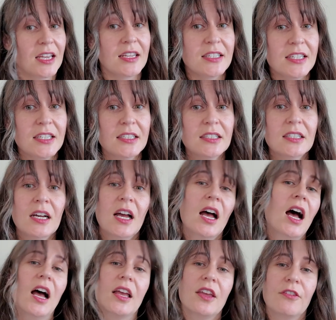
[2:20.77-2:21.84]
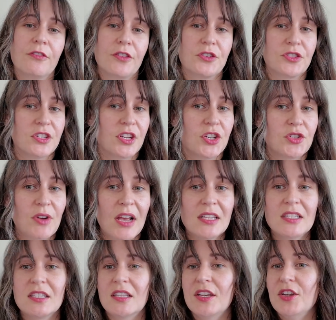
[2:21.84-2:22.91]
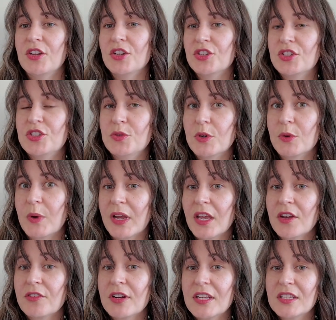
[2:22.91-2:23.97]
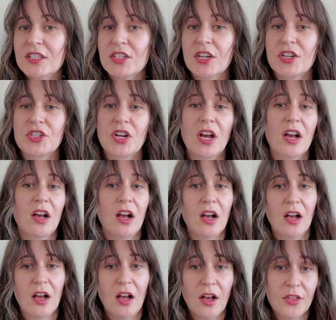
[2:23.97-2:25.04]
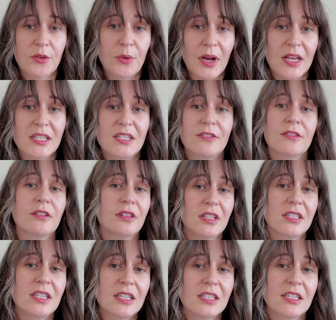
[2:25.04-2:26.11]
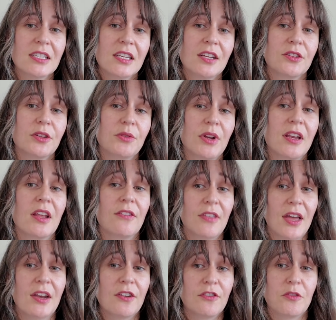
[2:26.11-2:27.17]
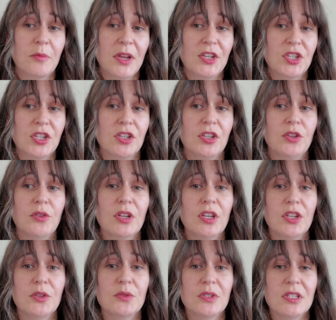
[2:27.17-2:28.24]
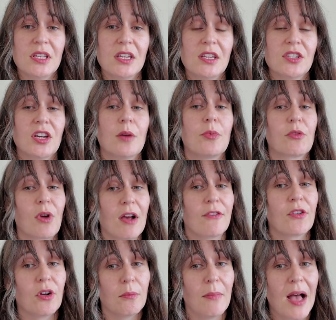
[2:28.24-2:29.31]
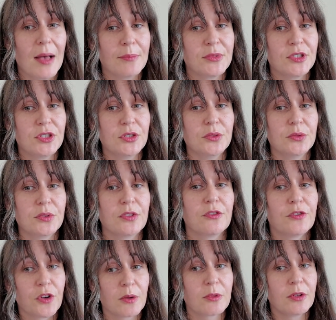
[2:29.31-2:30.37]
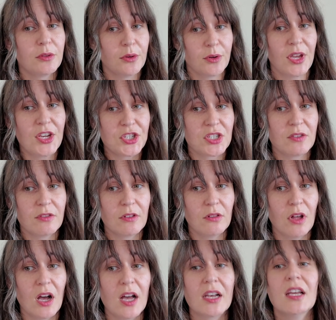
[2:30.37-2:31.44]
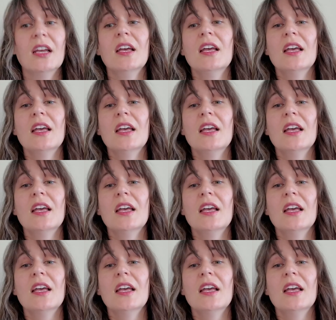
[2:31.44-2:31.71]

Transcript: ideal. If there's an address, then you can just do a quick internet search. Otherwise, if the listing didn't include any of that information, you can use the topographical map to confirm the location of the lot,